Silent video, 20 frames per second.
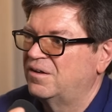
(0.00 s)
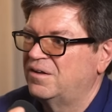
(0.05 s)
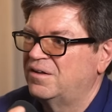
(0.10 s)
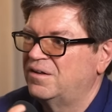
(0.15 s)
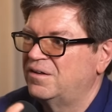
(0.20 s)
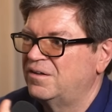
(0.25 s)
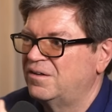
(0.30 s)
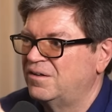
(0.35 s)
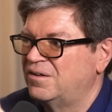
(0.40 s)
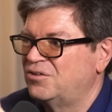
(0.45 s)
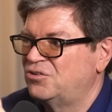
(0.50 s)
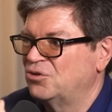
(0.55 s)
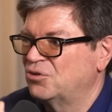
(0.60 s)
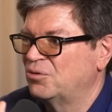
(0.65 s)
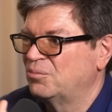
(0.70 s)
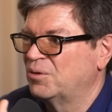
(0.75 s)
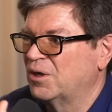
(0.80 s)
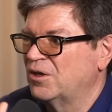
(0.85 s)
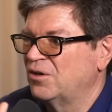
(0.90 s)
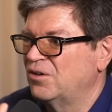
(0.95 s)
a
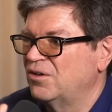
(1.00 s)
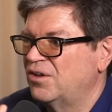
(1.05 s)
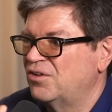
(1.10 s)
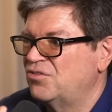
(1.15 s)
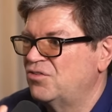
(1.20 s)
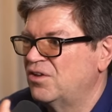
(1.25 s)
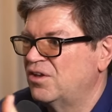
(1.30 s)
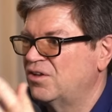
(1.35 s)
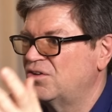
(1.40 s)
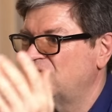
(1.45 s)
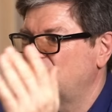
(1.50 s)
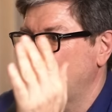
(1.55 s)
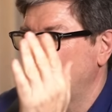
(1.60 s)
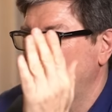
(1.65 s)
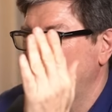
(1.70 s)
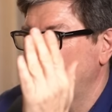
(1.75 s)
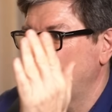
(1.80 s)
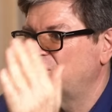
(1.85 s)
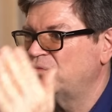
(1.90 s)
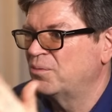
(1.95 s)
internal model that says,
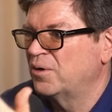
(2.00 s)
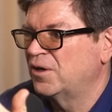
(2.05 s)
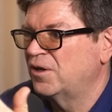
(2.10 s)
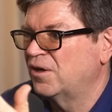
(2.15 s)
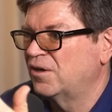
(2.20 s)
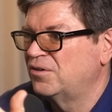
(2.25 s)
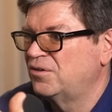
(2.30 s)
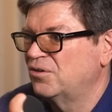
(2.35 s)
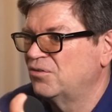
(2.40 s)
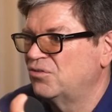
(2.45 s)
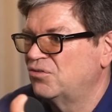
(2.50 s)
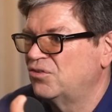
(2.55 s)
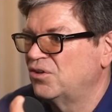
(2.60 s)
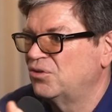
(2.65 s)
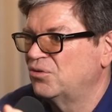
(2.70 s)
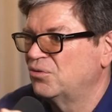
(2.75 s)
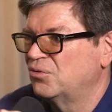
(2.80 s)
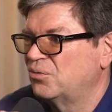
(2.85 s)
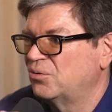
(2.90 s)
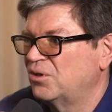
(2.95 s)
here is my idea of
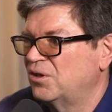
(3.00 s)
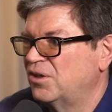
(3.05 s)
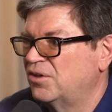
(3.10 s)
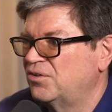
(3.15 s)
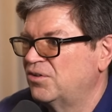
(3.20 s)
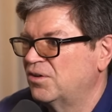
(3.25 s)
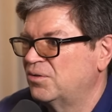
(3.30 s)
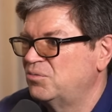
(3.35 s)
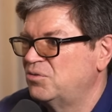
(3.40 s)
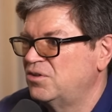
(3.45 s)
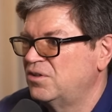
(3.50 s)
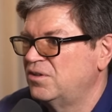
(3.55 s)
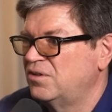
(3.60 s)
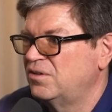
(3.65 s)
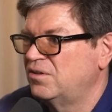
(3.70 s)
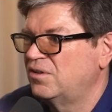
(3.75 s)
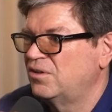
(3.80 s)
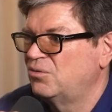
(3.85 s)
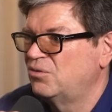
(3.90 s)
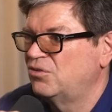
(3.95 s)
state of the world at time t.
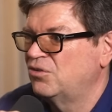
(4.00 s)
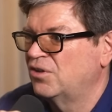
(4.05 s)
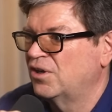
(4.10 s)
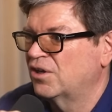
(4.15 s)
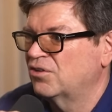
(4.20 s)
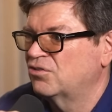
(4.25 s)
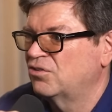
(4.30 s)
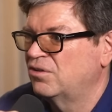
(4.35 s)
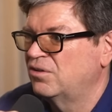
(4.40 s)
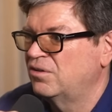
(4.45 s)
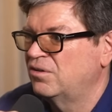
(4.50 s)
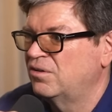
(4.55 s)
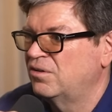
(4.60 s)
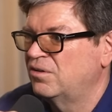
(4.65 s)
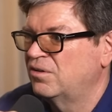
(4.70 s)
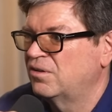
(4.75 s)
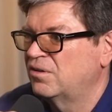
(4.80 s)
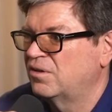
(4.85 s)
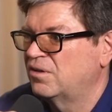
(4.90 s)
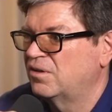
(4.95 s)
Here is an action
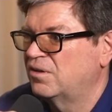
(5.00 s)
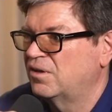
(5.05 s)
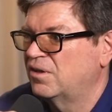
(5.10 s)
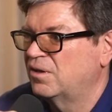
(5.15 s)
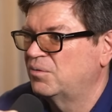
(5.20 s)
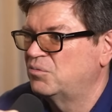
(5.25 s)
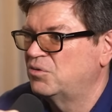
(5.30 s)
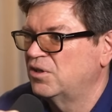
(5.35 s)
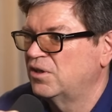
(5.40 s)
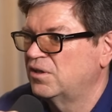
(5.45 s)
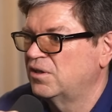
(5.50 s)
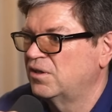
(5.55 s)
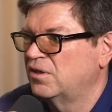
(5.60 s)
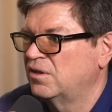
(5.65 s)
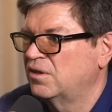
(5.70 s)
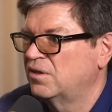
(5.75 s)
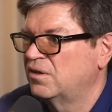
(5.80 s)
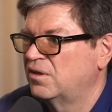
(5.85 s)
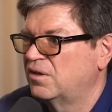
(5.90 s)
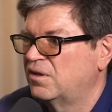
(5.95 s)
I'm taking.
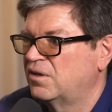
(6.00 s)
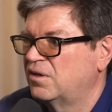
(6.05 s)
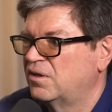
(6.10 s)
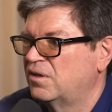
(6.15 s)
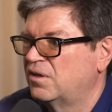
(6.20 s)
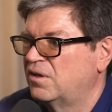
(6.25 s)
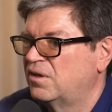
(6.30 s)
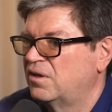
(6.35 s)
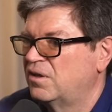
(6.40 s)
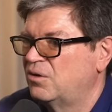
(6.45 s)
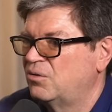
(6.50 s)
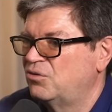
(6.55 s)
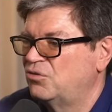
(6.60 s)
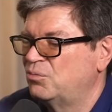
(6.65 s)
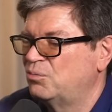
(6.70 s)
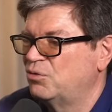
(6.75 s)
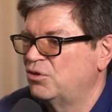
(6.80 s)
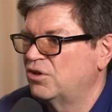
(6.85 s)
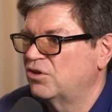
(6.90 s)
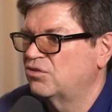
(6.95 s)
Here is
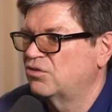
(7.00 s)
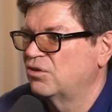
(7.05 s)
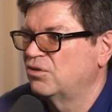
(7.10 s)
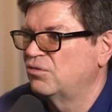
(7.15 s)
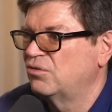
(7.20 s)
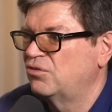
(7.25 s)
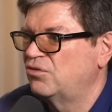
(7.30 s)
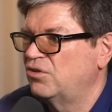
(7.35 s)
a prediction of the